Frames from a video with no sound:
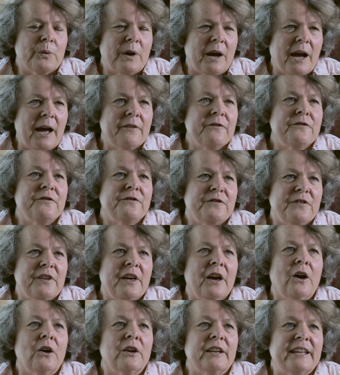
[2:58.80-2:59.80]
I
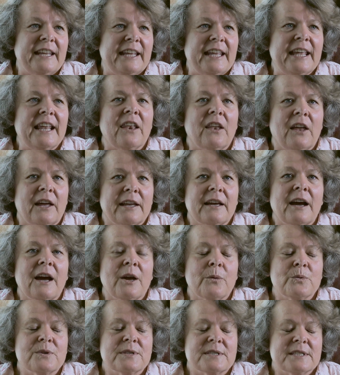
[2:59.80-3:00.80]
felt like
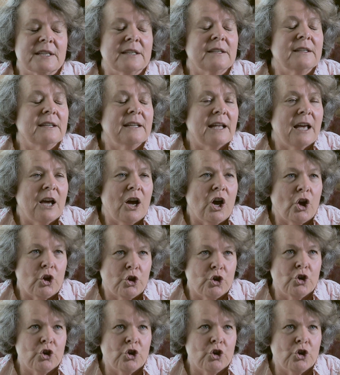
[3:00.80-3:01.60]
I was in